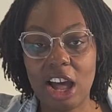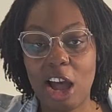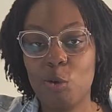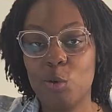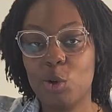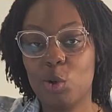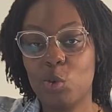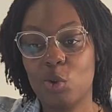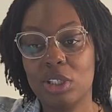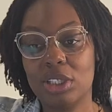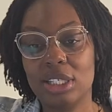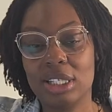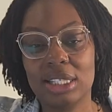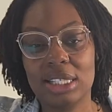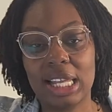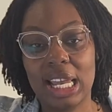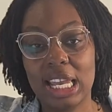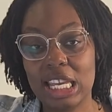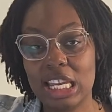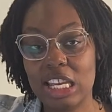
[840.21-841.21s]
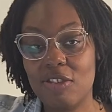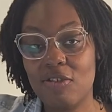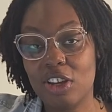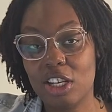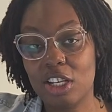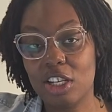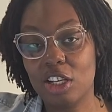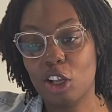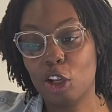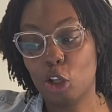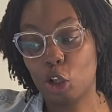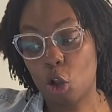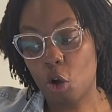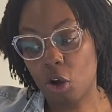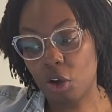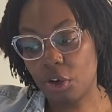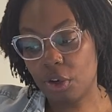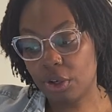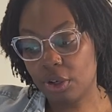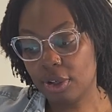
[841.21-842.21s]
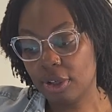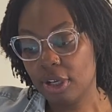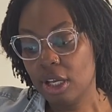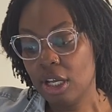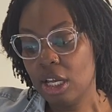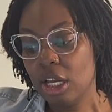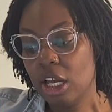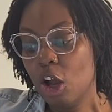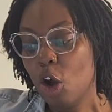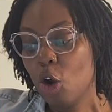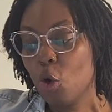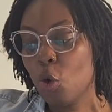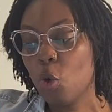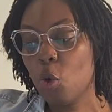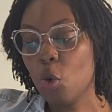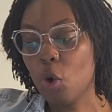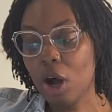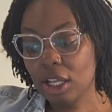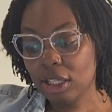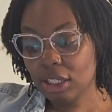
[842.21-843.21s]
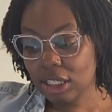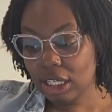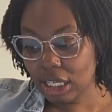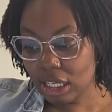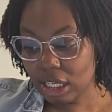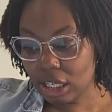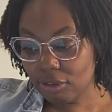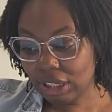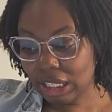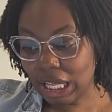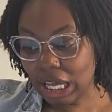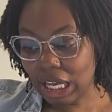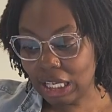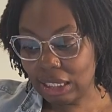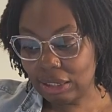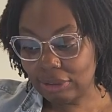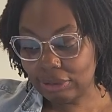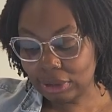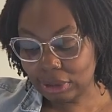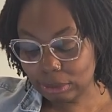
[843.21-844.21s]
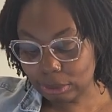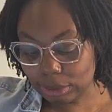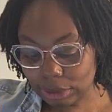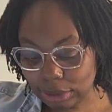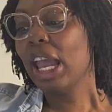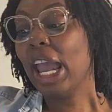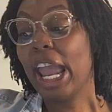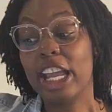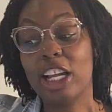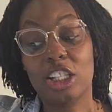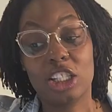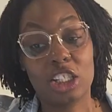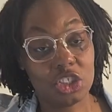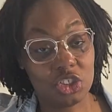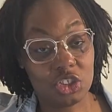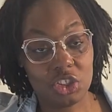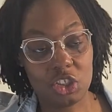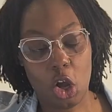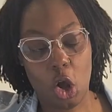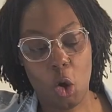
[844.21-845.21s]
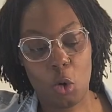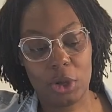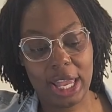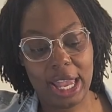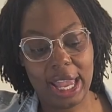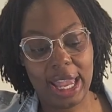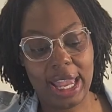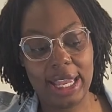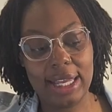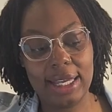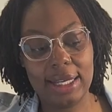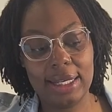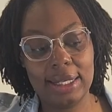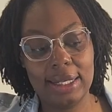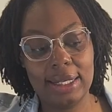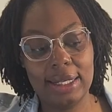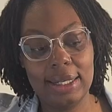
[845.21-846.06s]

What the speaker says: I would want to stay even longer. Quality of life. Okay. English. Okay.